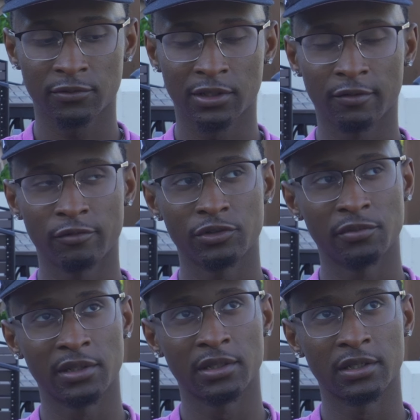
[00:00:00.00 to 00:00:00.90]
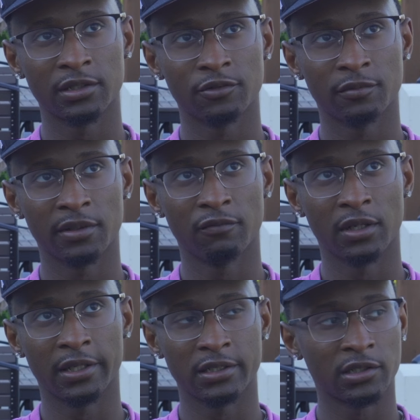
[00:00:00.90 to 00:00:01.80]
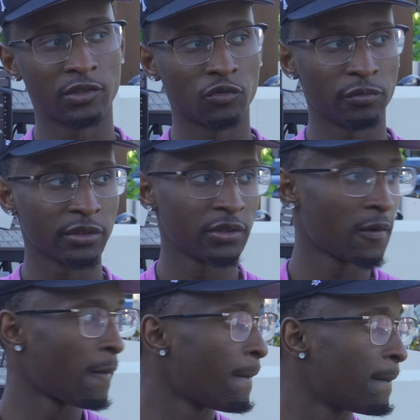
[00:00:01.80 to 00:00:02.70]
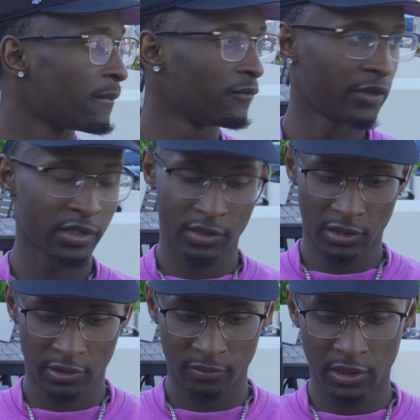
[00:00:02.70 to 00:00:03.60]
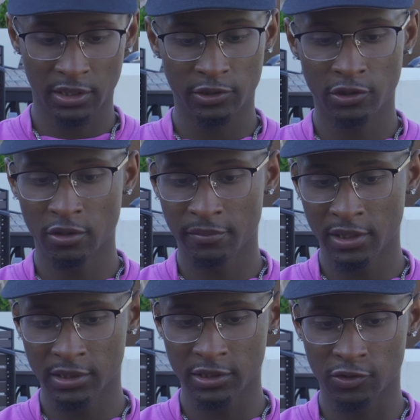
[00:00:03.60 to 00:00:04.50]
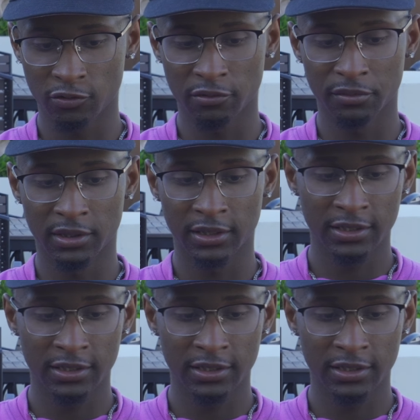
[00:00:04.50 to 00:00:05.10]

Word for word: What, what would you be his? You could be what, his consumer? Face app. But yeah, you could go be his consumer, bro.